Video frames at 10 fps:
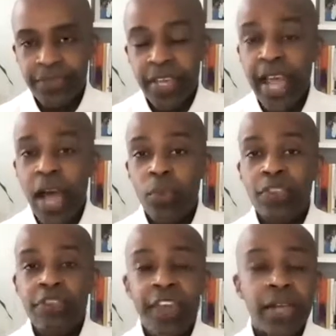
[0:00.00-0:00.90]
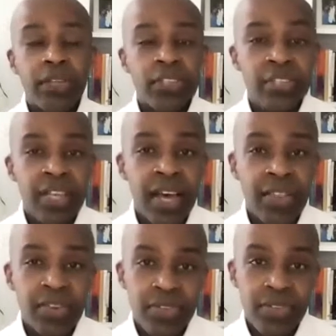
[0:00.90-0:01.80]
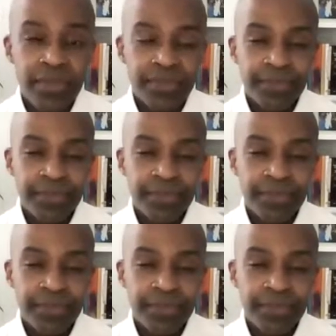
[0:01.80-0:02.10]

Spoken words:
and how we fail to see others.